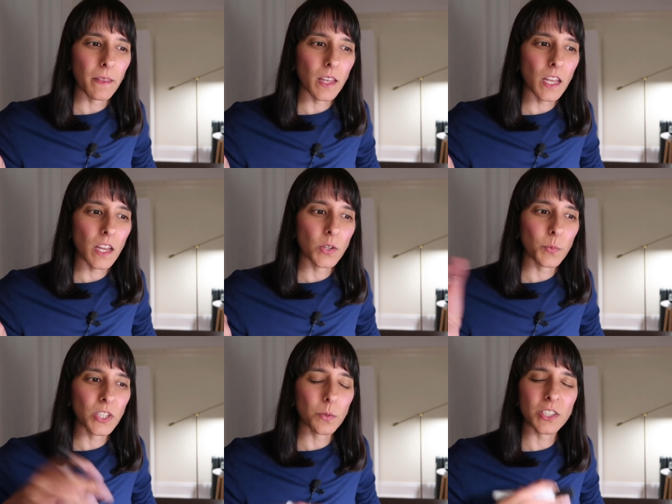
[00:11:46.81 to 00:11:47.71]
you know,
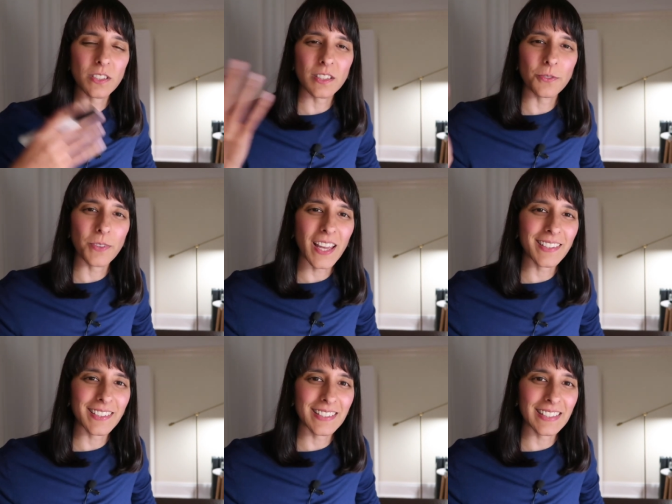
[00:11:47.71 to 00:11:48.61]
when you were just a
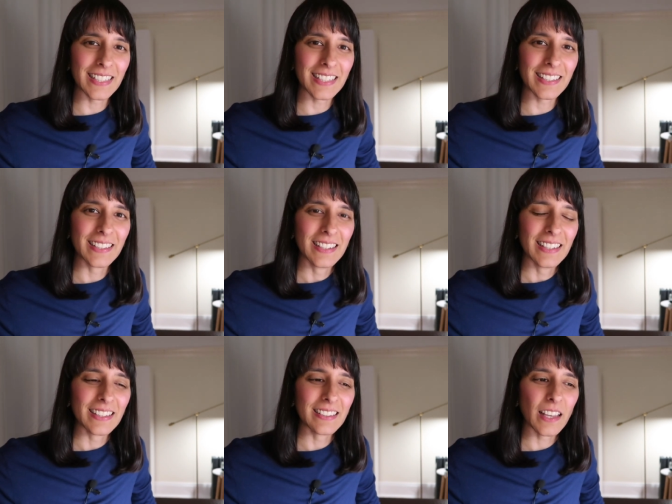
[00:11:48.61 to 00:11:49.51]
fantasy.
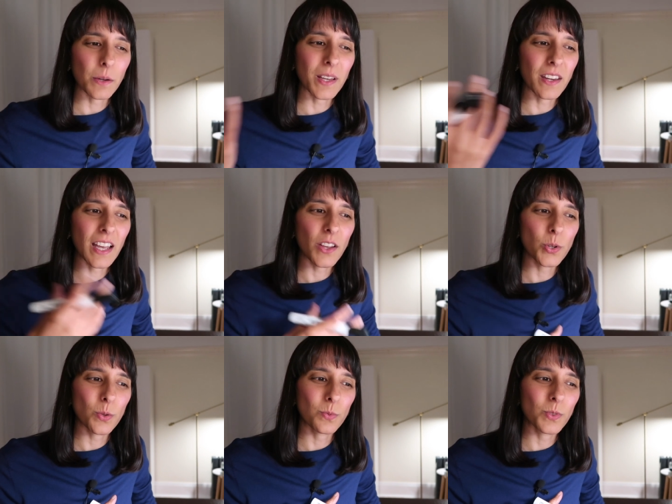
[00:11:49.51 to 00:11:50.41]
It's like, well, now
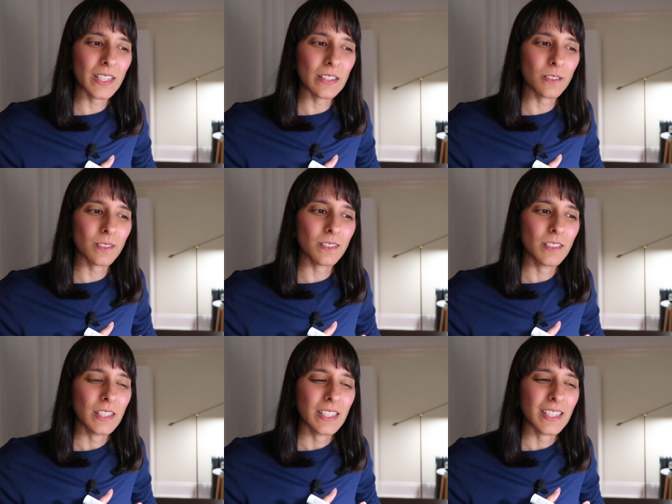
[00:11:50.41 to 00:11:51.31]
you're real,
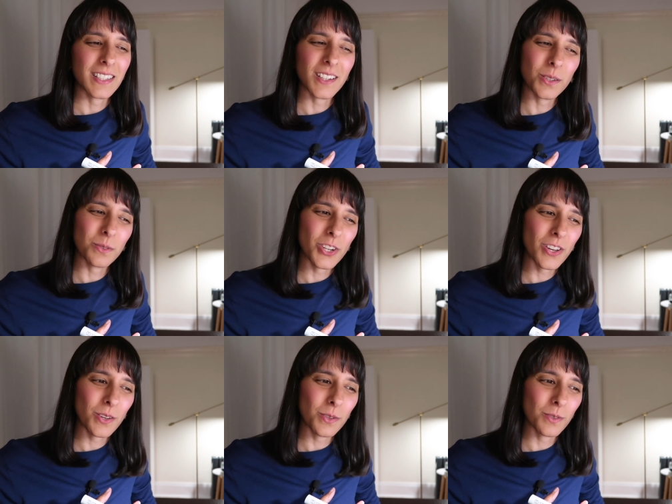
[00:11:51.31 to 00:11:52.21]
and oh
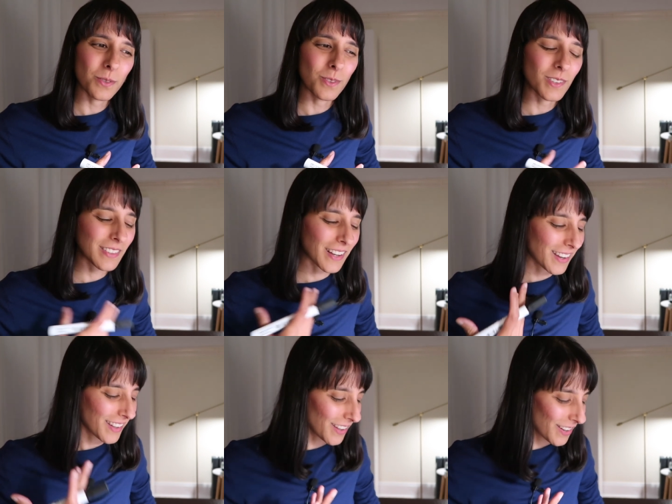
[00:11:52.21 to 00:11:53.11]
no,
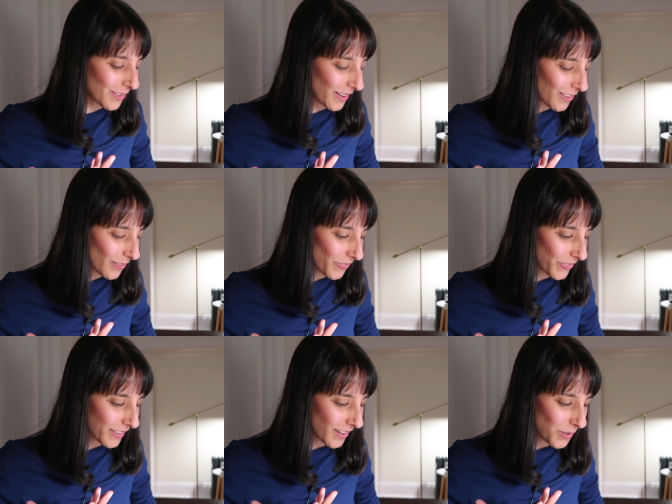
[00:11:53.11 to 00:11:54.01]
I, I don't, I
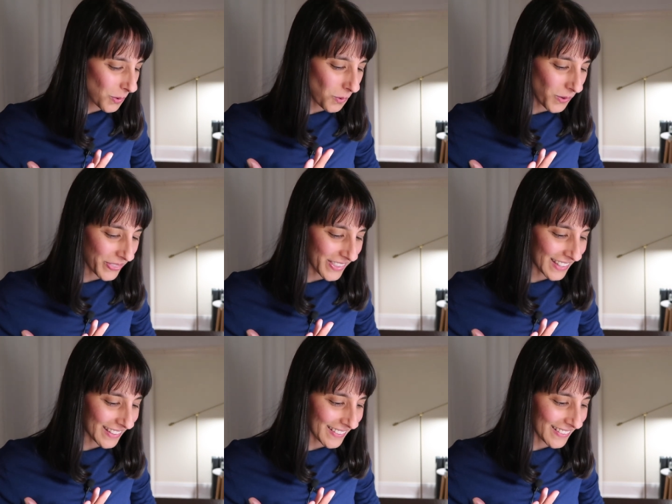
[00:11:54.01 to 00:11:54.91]
don't, I don't want
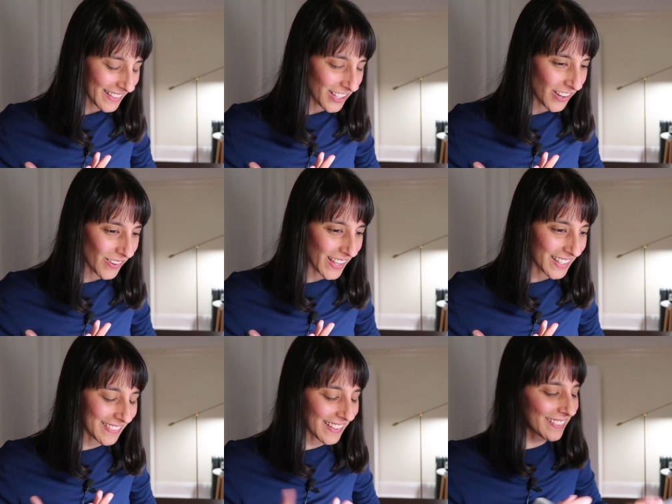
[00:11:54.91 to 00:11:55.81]
this, you know. And
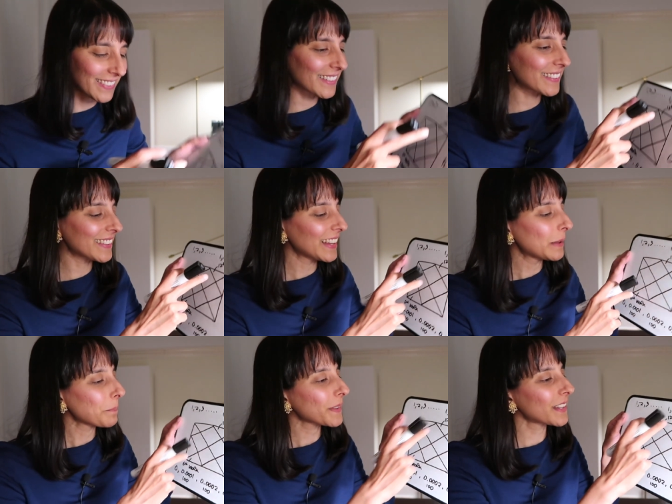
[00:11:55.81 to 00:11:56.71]
it's, it's this,
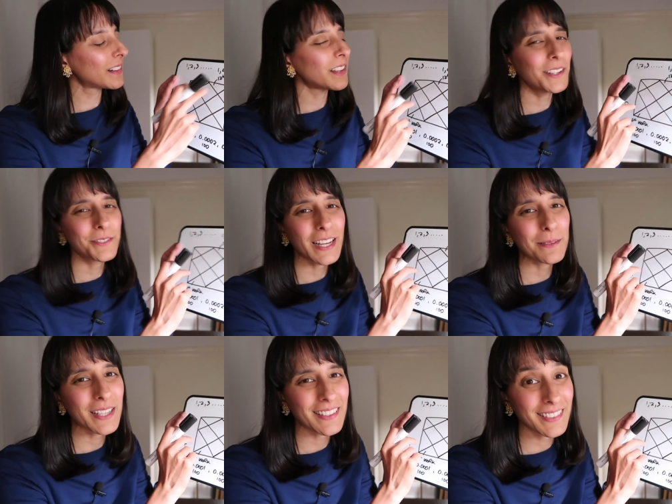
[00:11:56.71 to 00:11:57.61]
and Clive
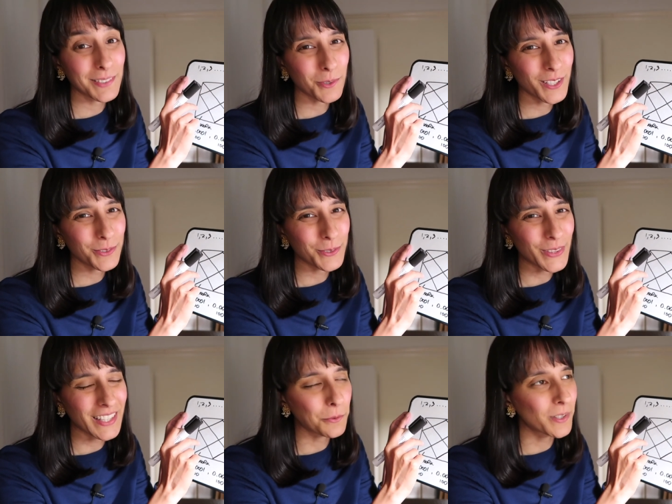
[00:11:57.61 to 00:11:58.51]
James has this wonderful
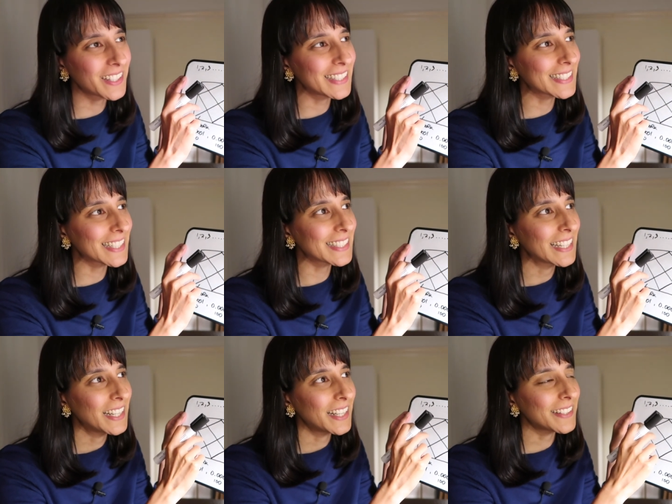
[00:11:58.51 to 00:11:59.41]
thing where he says
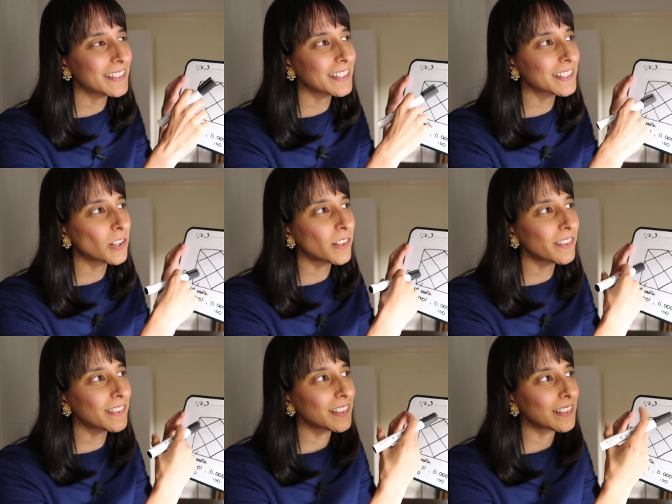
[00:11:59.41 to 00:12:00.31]
it's this
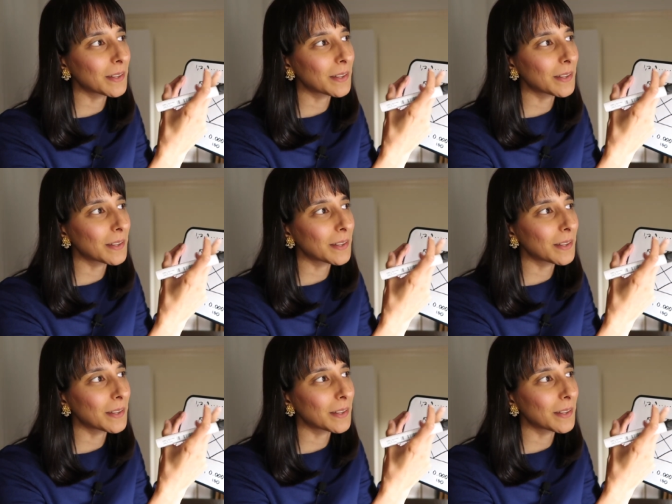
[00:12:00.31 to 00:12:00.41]
constant